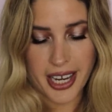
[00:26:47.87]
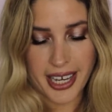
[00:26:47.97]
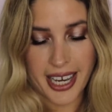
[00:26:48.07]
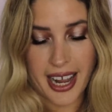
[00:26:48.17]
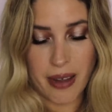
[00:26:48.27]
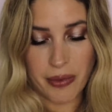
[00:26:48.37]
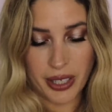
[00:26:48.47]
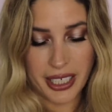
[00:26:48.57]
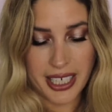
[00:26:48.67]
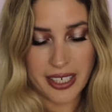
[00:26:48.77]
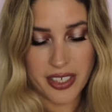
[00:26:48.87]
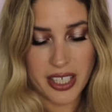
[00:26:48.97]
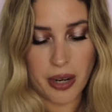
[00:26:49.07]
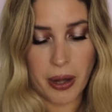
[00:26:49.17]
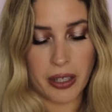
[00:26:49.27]
Again, I'm really
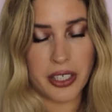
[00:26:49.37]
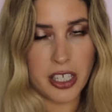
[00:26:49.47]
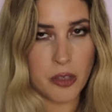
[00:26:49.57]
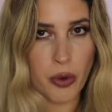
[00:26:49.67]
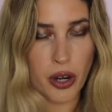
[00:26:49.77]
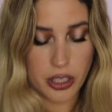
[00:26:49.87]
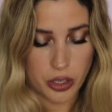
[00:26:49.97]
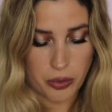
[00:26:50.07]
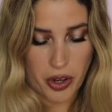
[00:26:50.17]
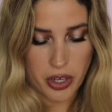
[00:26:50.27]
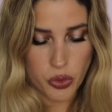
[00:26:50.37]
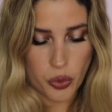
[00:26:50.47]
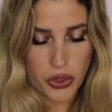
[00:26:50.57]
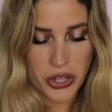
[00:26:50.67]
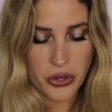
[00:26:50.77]
interested about this product to be honest
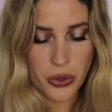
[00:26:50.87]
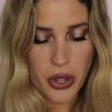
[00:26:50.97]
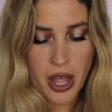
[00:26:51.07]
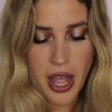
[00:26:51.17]
with you.